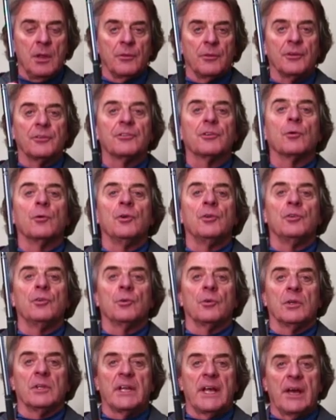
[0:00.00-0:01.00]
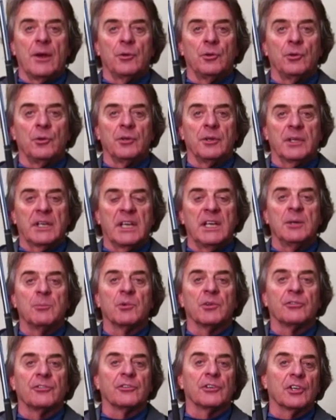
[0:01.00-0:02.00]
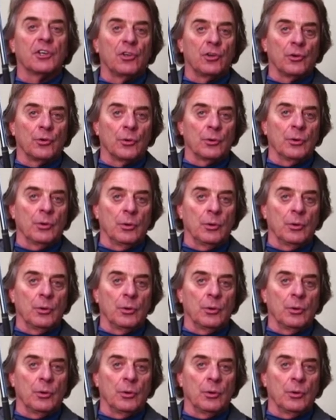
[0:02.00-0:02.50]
that's going to allow you to keep a secure